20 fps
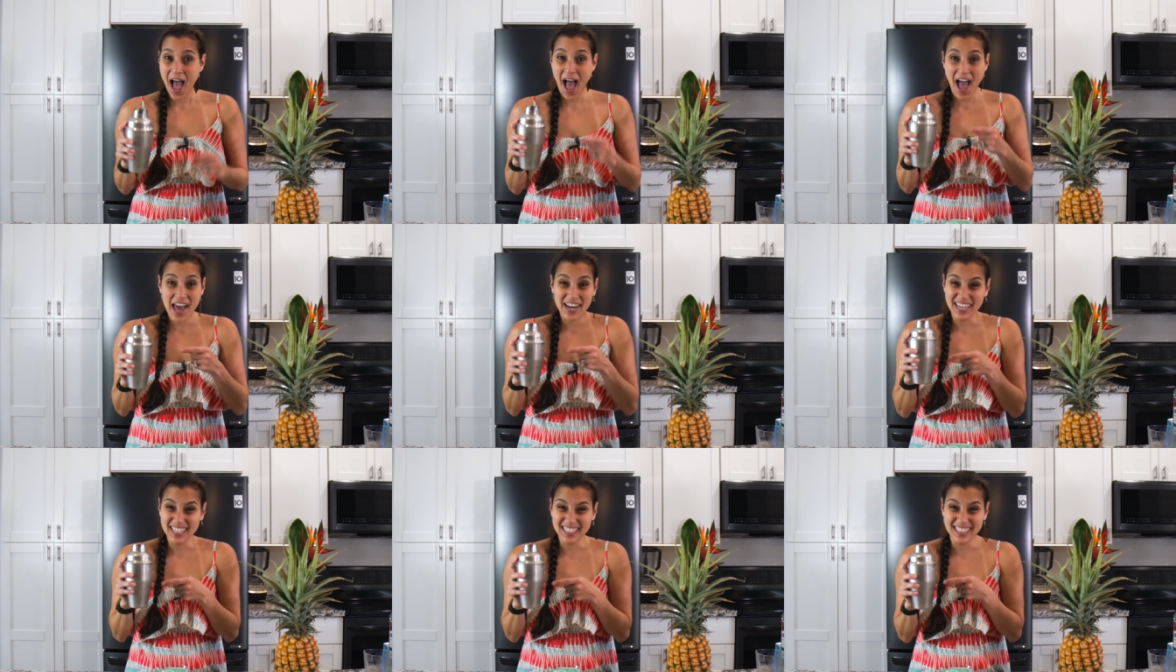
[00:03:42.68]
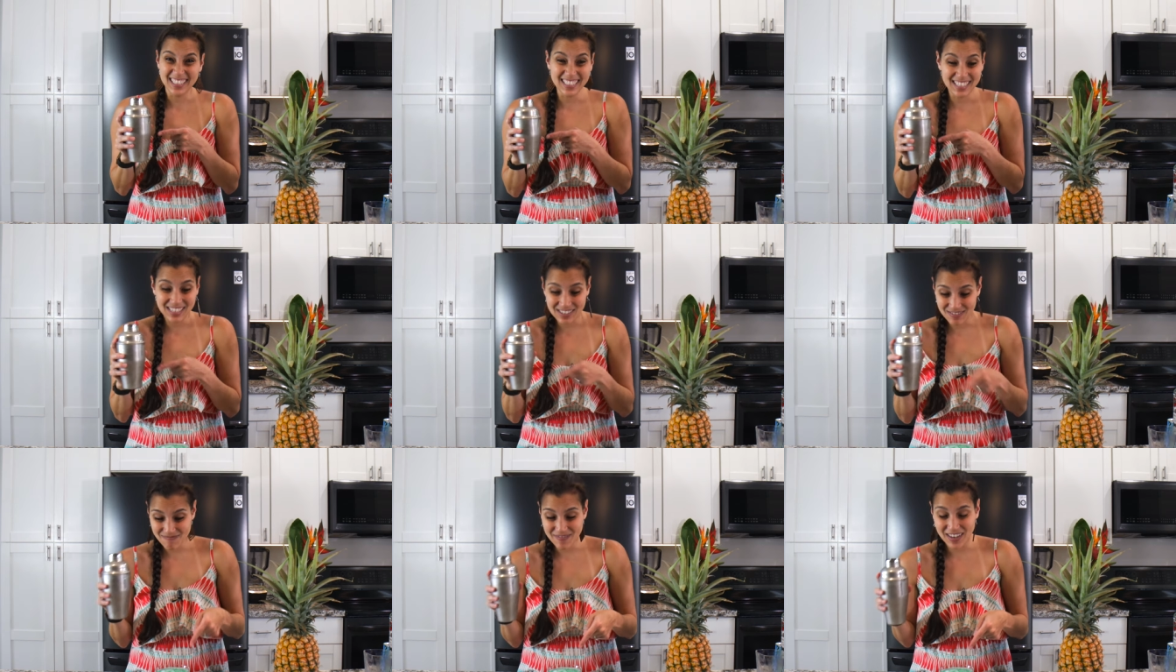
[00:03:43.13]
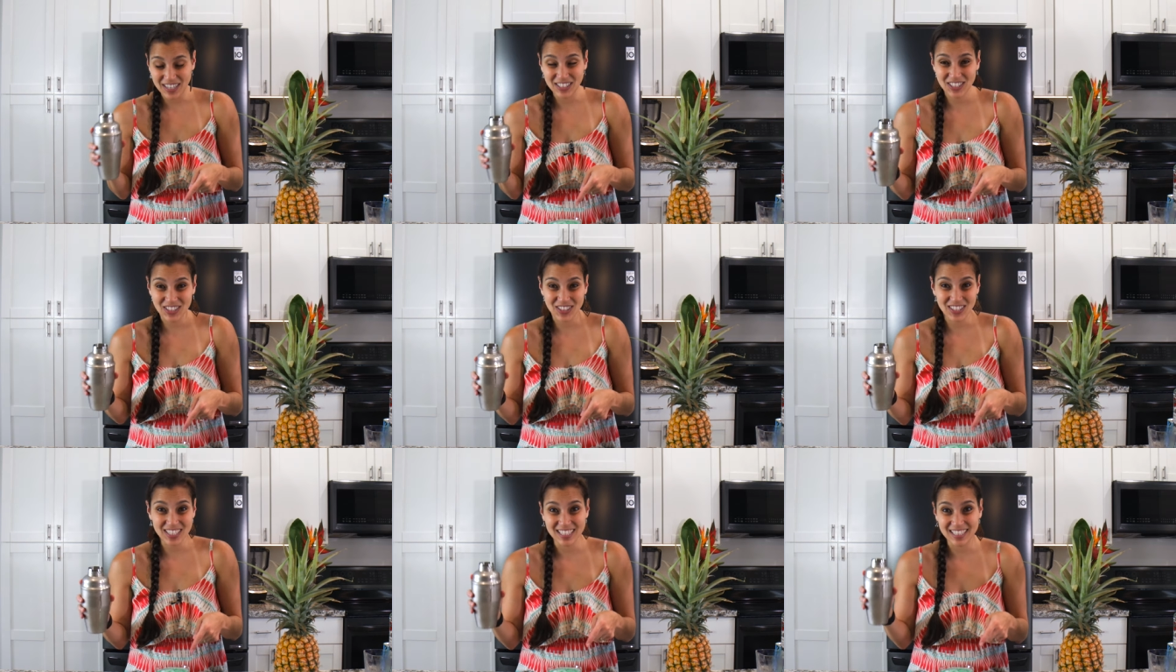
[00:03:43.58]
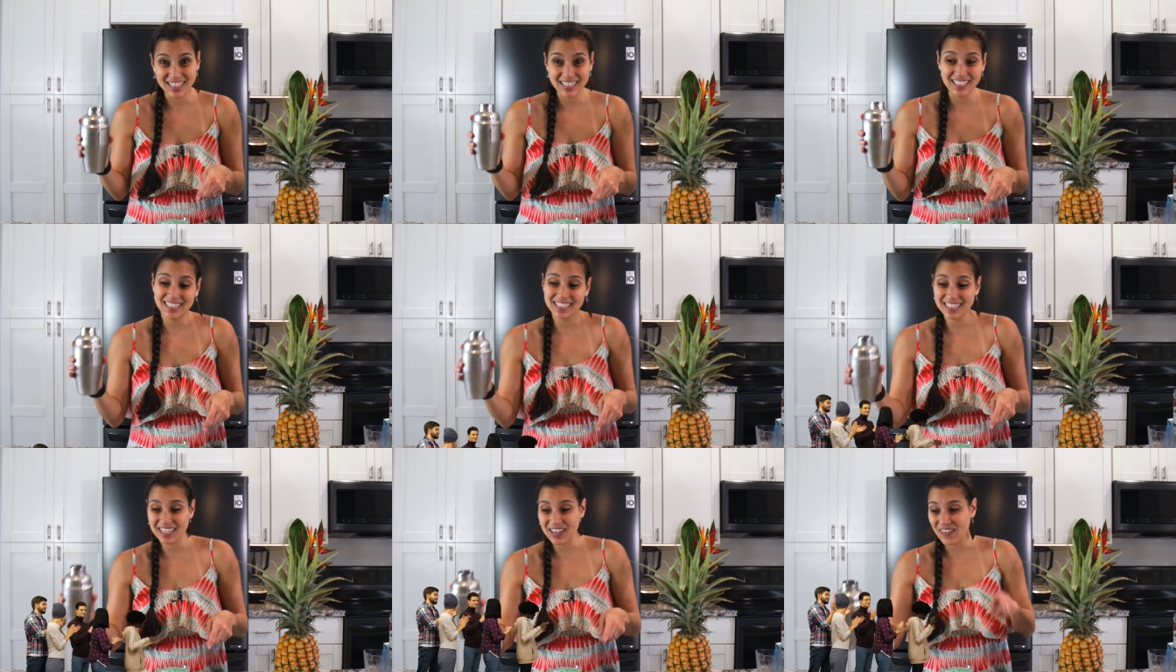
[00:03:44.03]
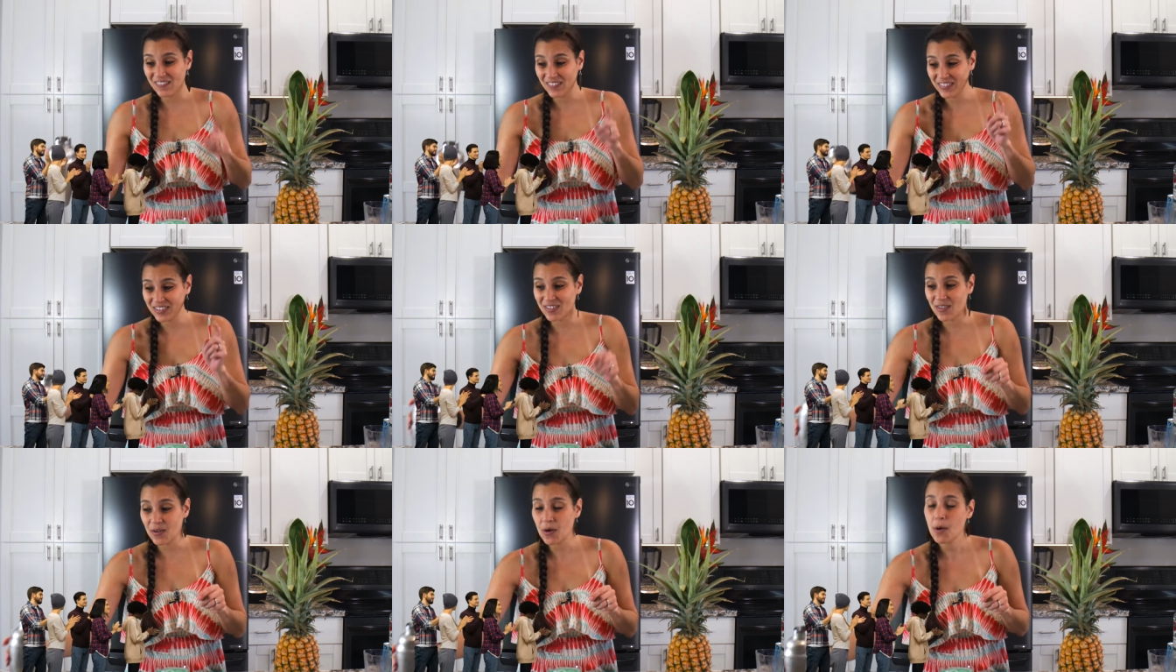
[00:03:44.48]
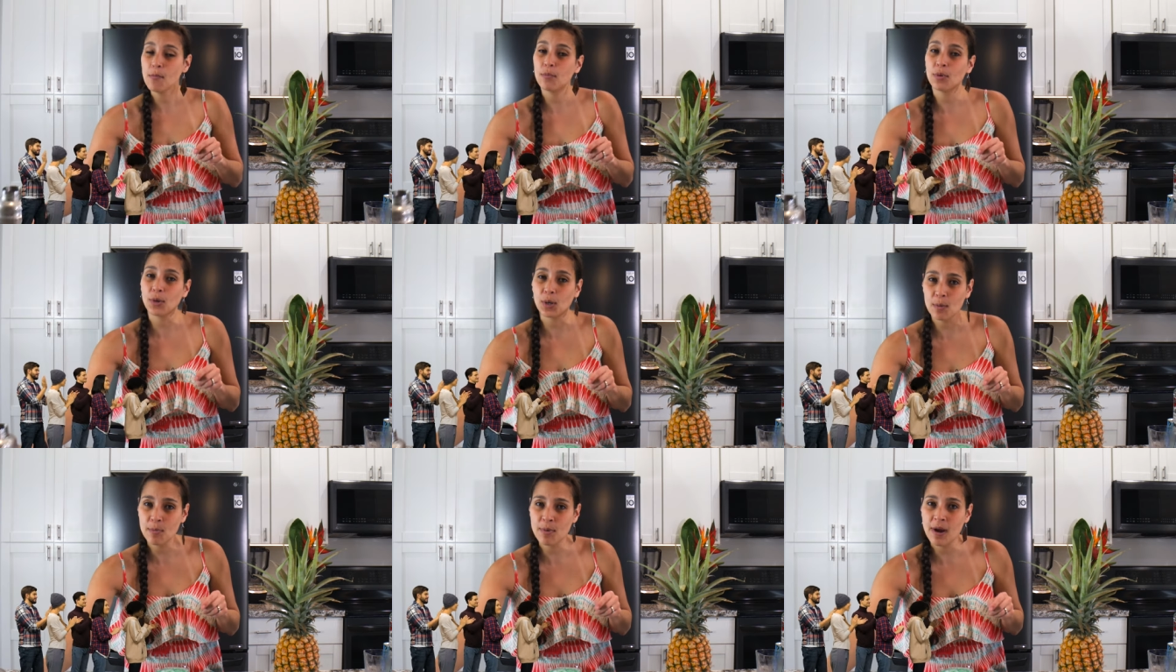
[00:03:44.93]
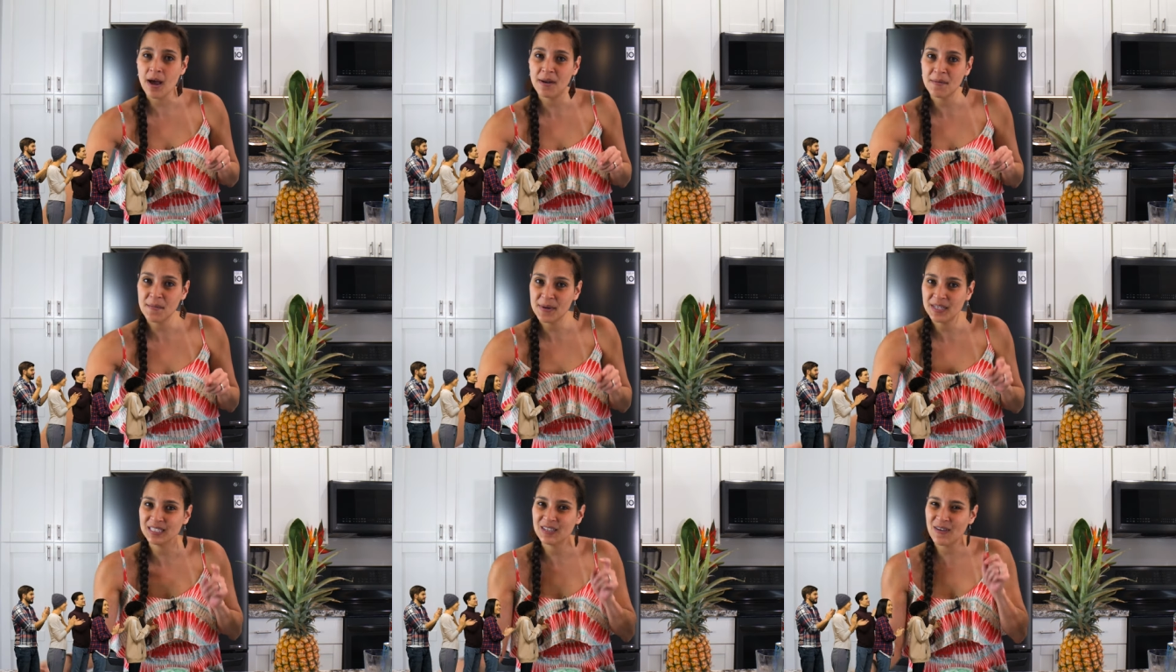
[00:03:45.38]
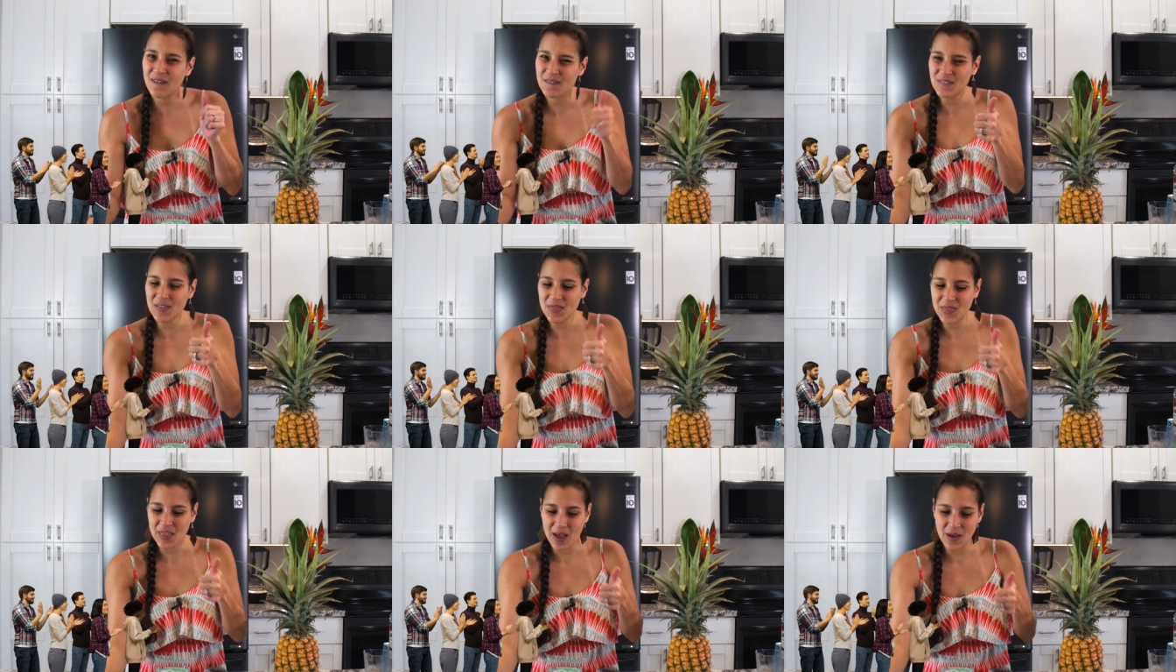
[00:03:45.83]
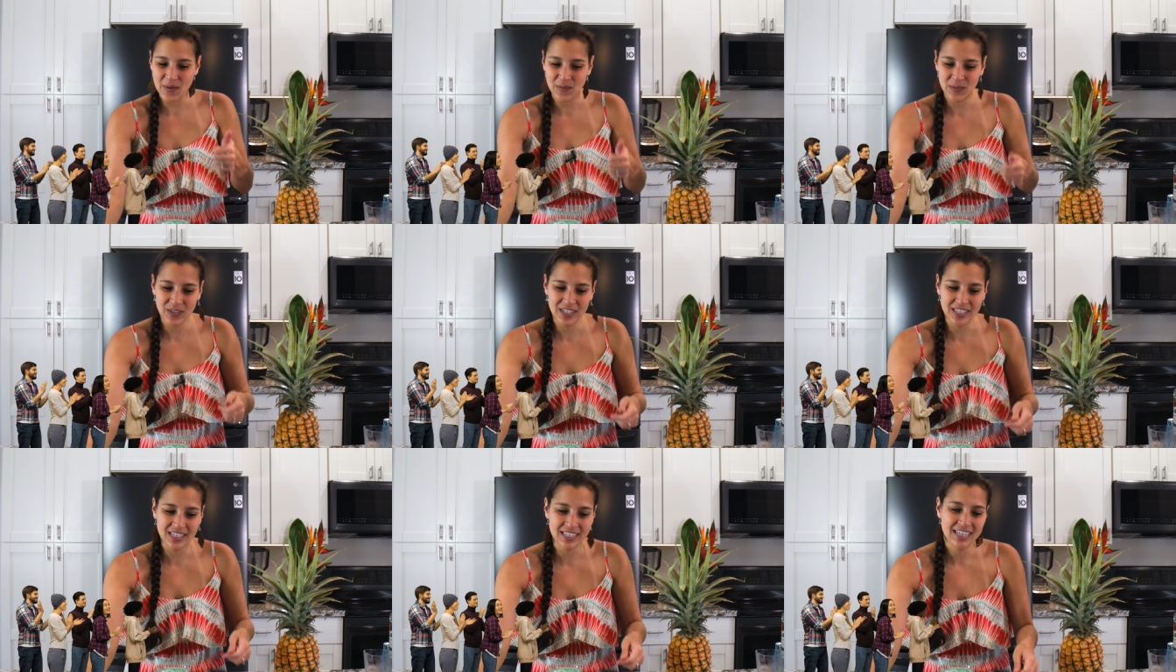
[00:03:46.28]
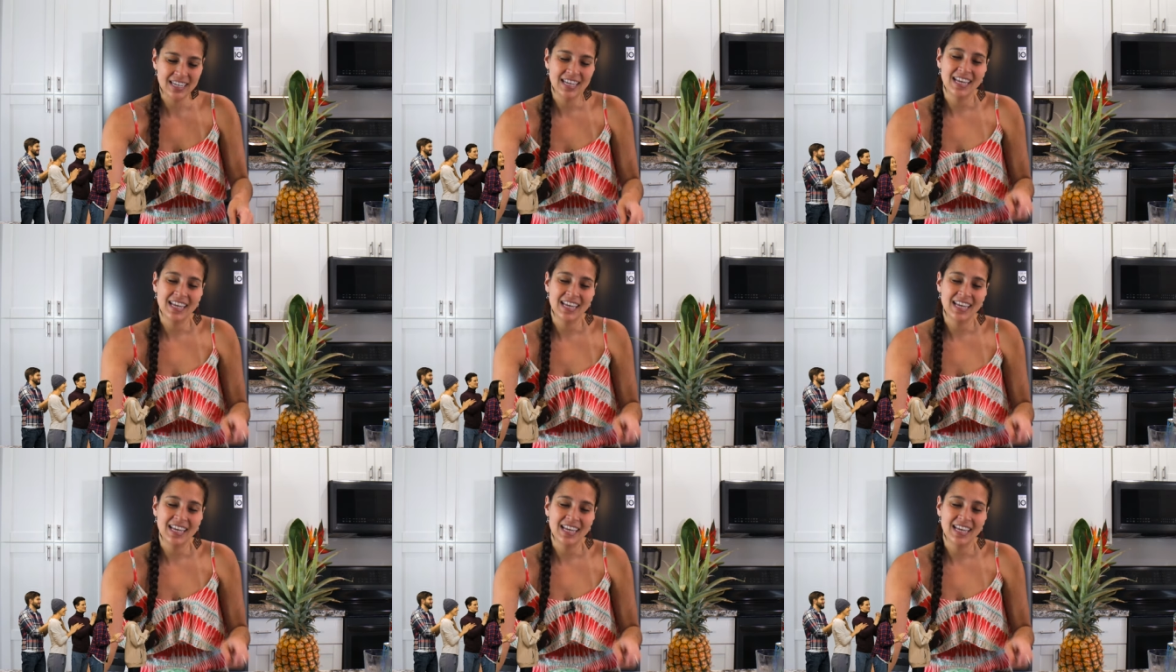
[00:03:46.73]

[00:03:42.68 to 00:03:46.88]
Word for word: And I didn't measure it in this cup, so pretty proud of myself on that one.